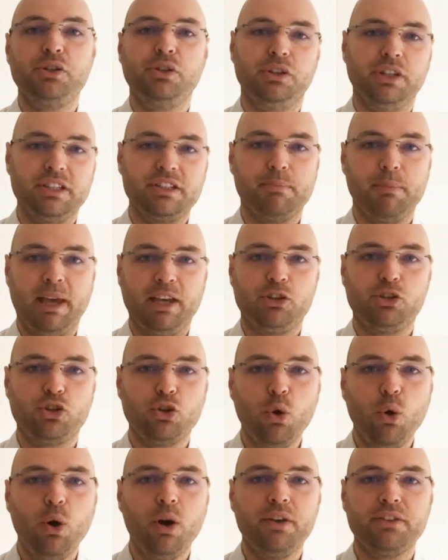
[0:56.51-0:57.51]
You need to make
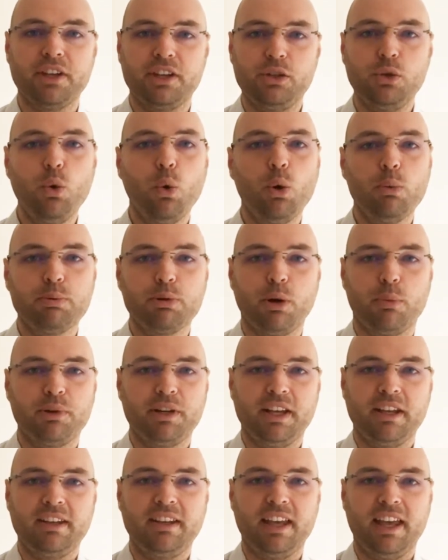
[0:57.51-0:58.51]
sure that your
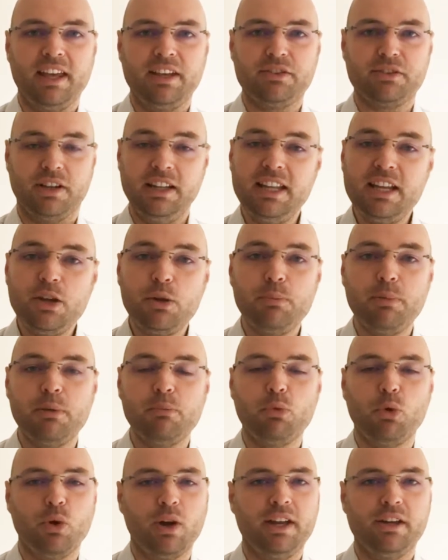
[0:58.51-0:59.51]
property is a little bit
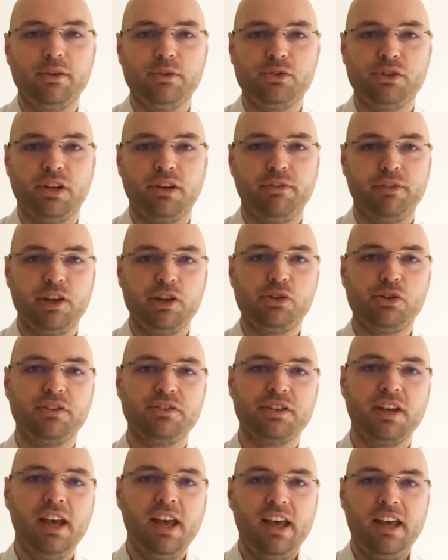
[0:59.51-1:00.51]
more energy
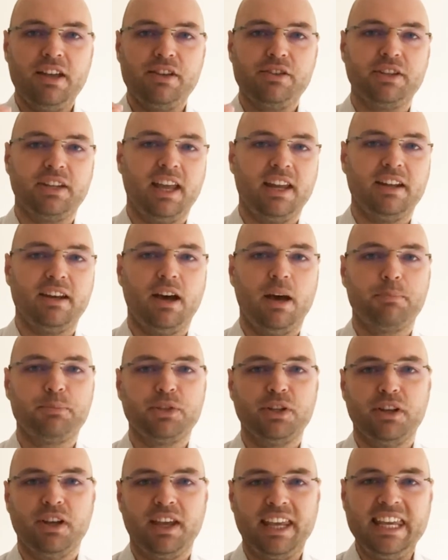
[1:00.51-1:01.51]
efficient to get it up
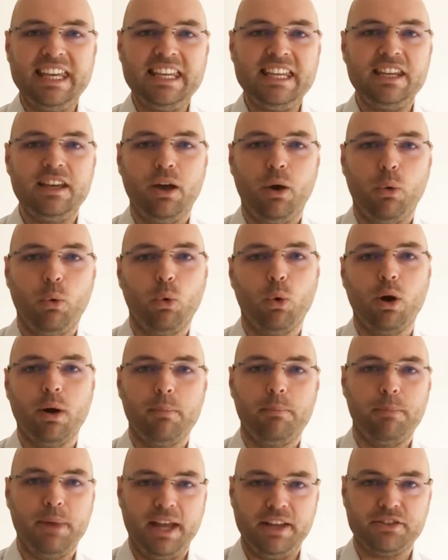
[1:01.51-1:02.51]
to E or
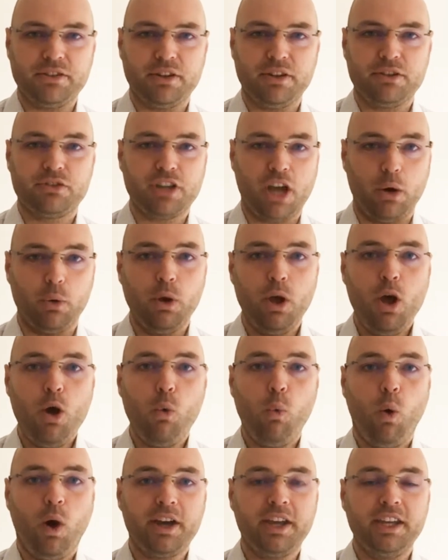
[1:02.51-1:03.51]
better. So
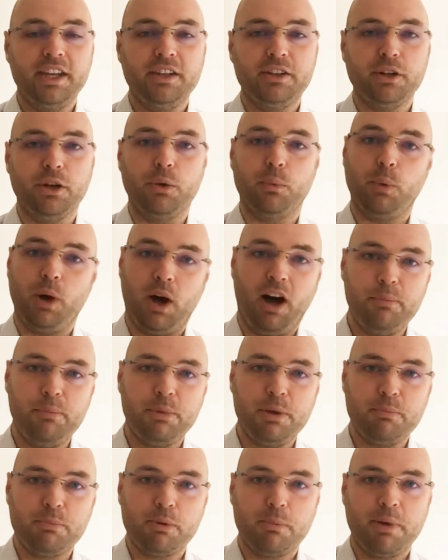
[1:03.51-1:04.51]
what can you do? Well,
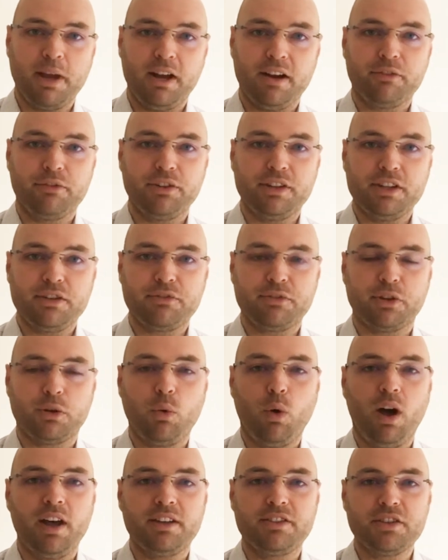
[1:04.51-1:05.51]
been preparing for this for
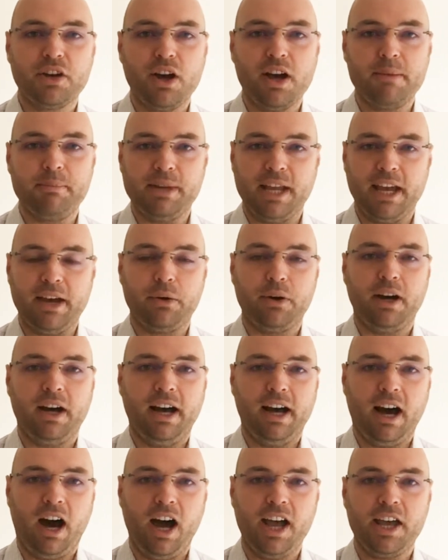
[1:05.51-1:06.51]
quite a time now.
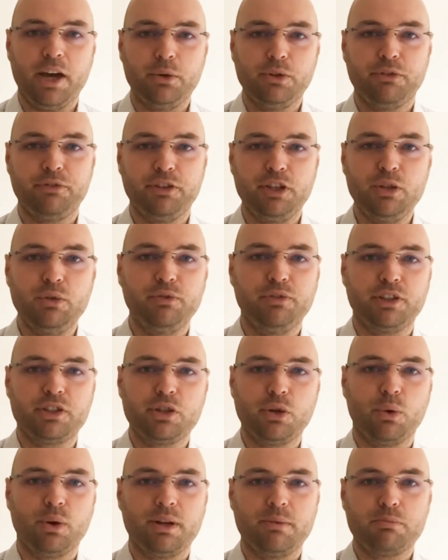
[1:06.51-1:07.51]
I own a few
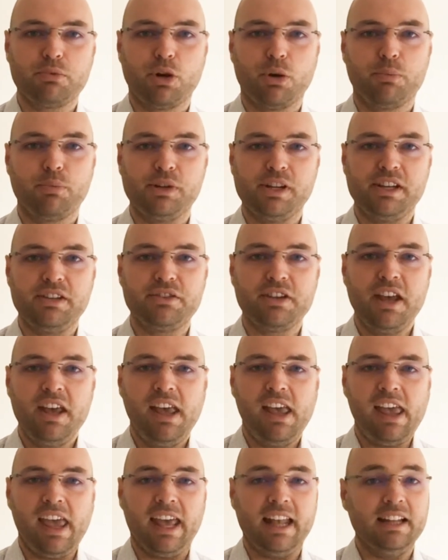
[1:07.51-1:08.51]
Victorian properties
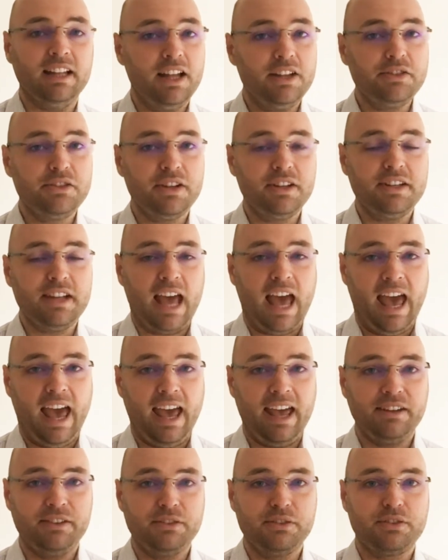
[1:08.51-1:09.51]
in London,
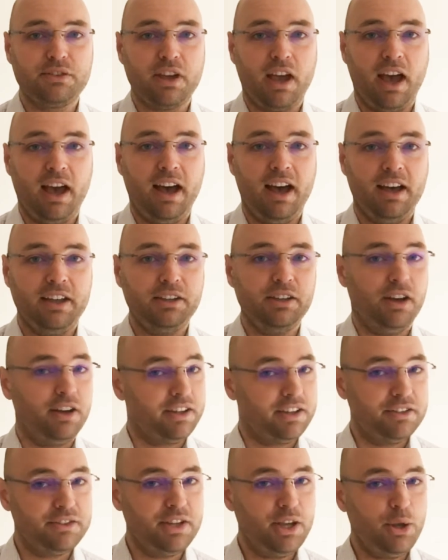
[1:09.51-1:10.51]
and I
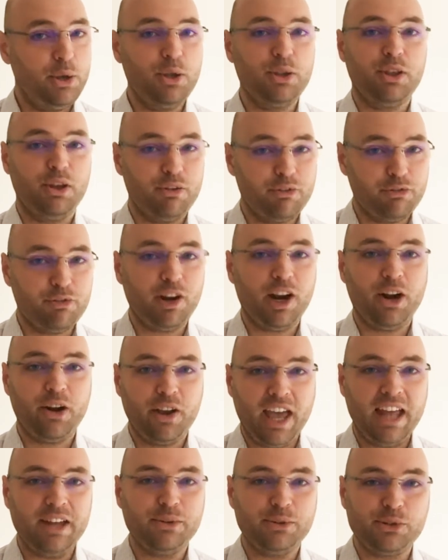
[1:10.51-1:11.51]
can tell you they're
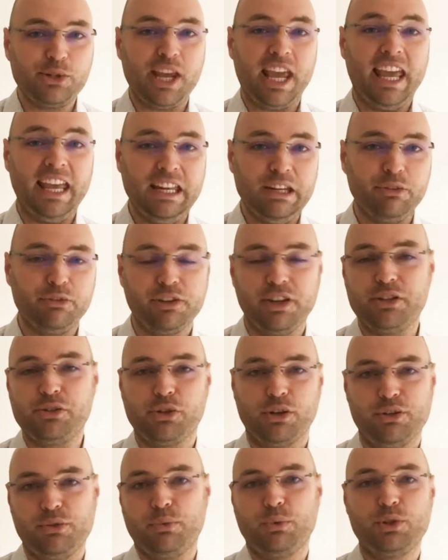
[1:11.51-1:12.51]
very energy inefficient.